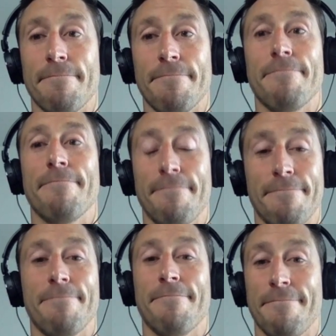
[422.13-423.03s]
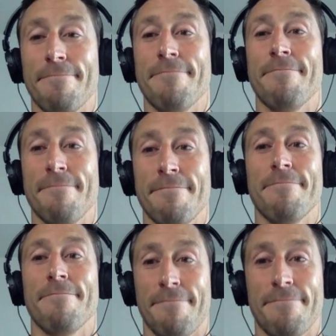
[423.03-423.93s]

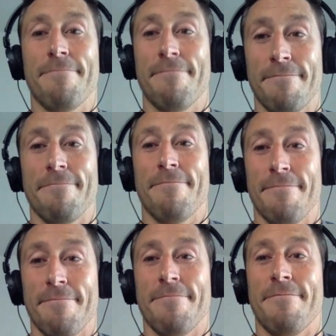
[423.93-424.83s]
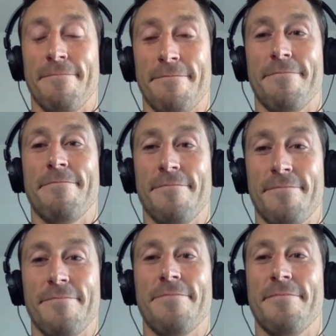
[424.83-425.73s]

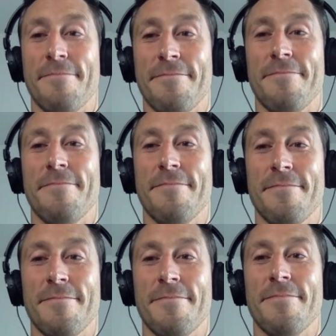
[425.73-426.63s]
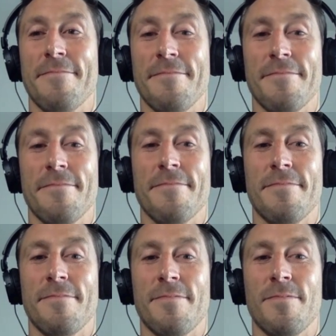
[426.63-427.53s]

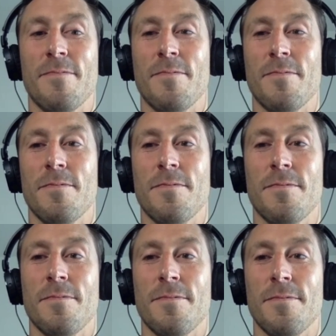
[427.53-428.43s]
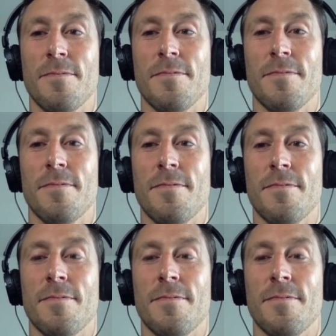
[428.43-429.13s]
This person isn't speaking.